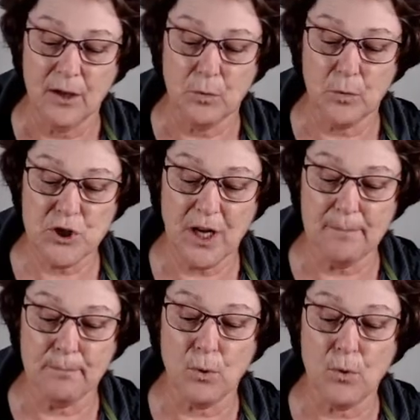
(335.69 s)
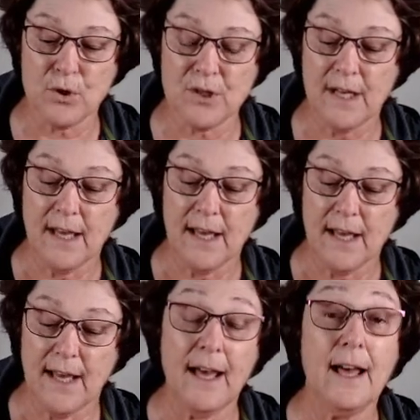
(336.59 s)
which I bought
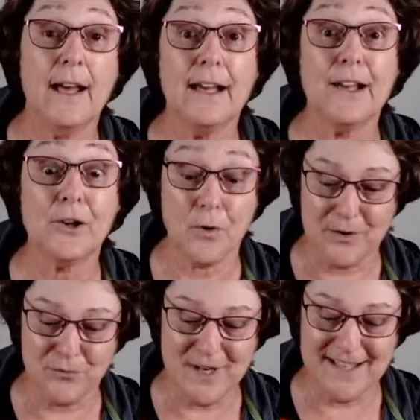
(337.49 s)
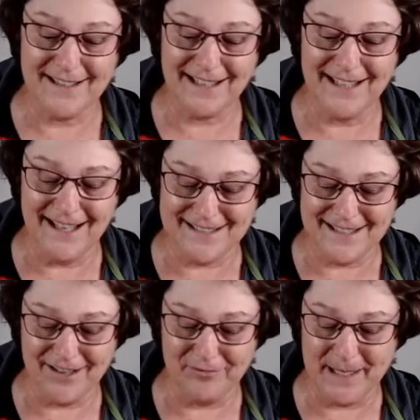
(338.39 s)
quite recently, as
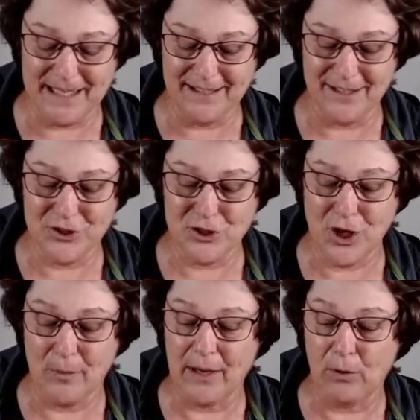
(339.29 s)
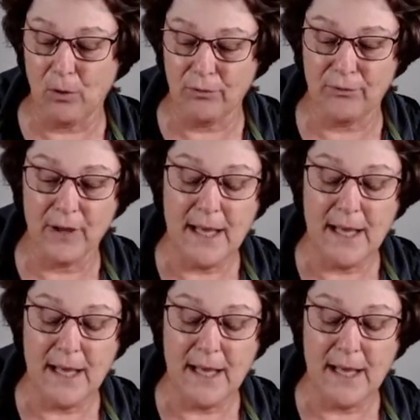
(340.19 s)
I've been showing off.